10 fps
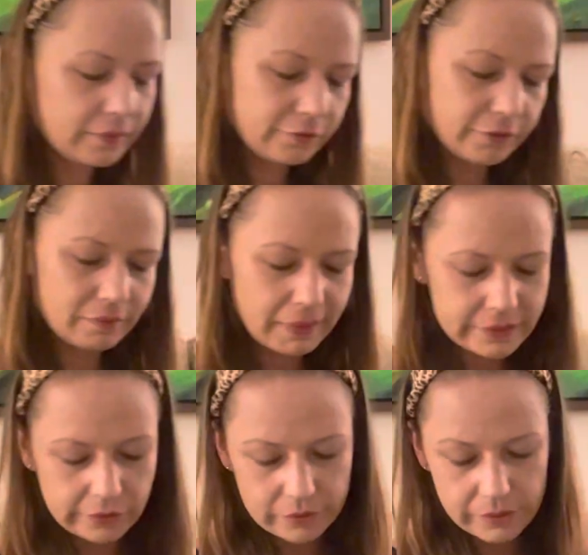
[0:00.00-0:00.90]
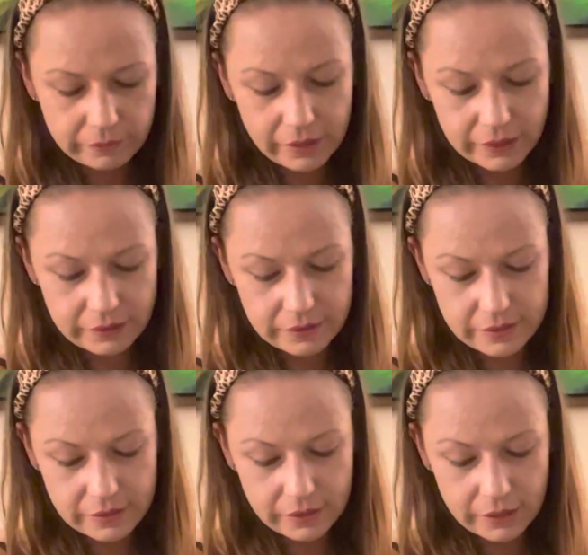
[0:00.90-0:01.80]
For the masculines, we've got
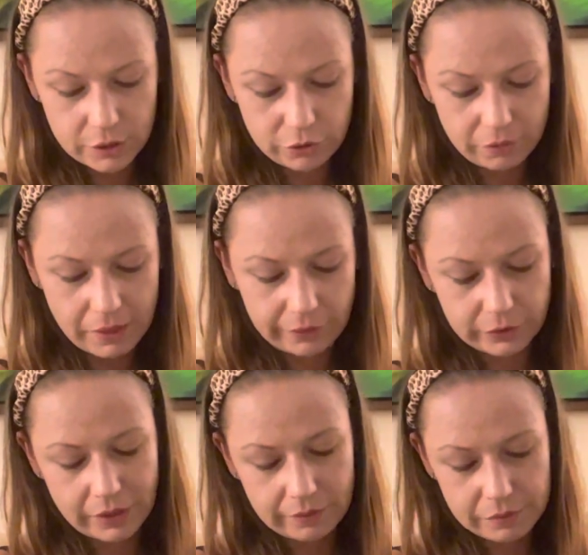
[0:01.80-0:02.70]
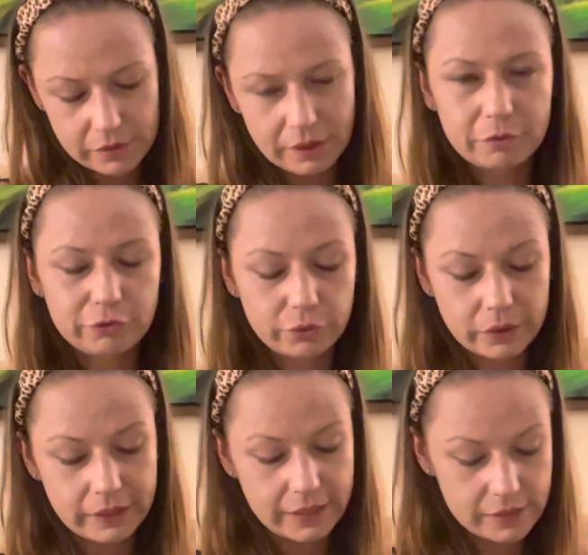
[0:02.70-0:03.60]
disengage from outcomes, number
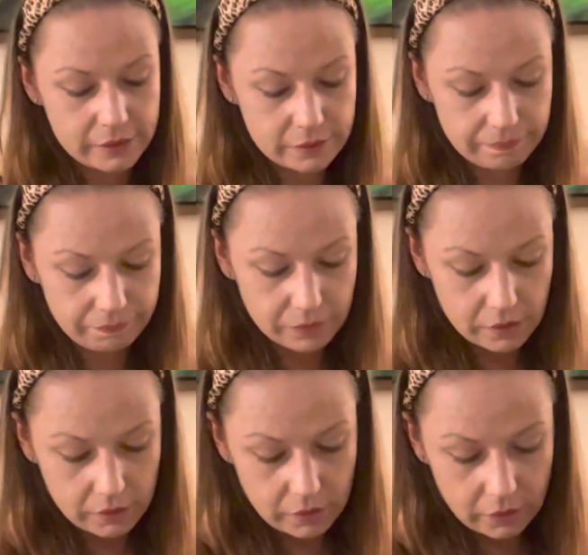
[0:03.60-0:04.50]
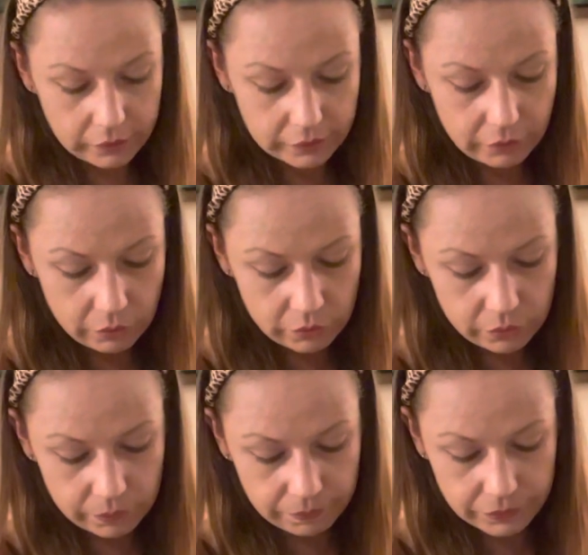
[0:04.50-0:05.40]
48. Let
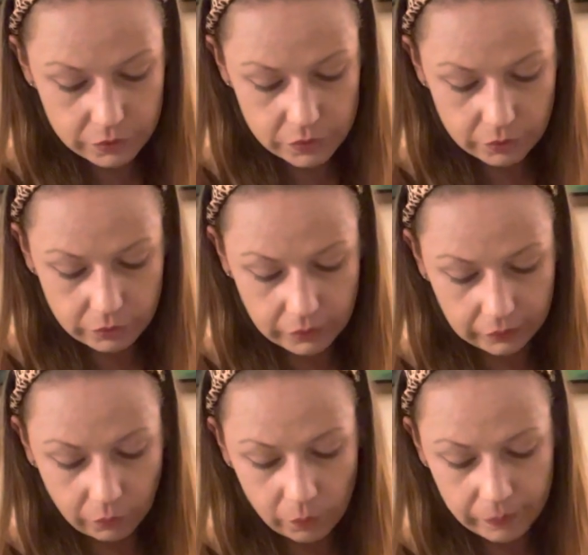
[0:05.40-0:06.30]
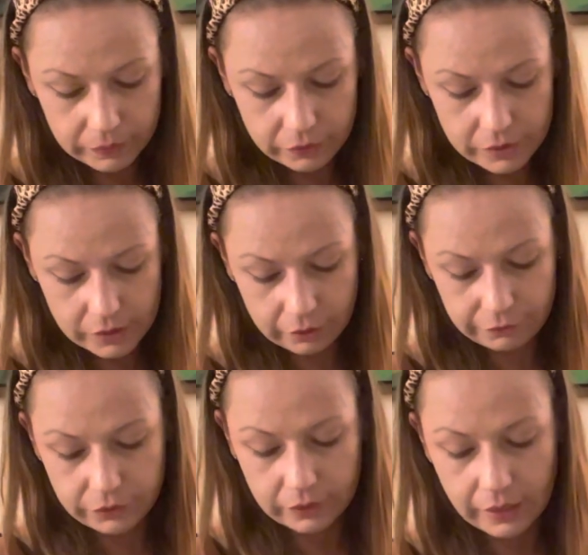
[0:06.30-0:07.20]
go so you can open yourself
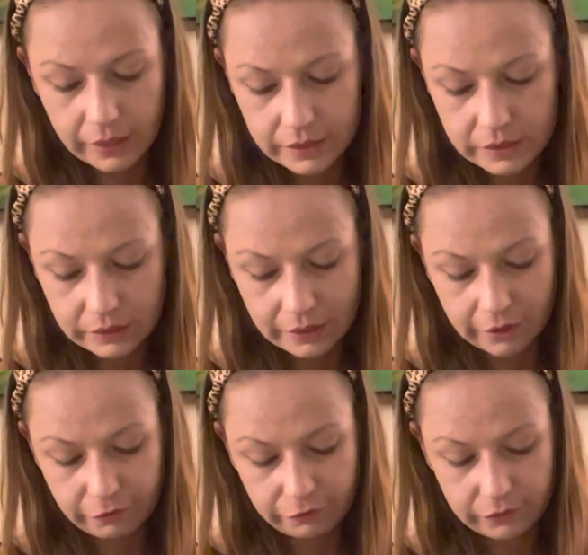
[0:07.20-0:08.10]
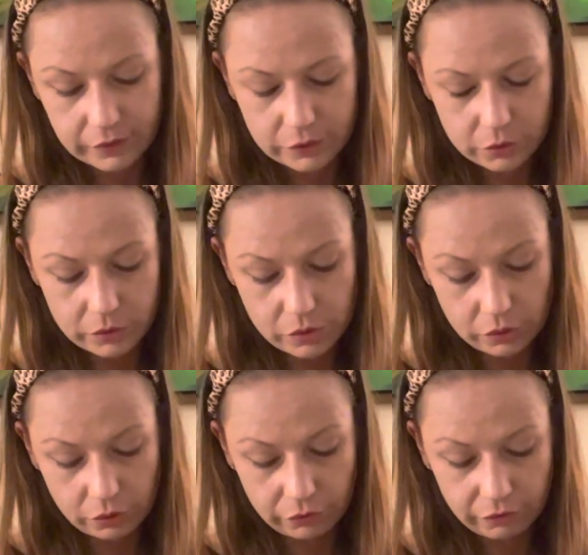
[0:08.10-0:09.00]
to the highest love that you deserve.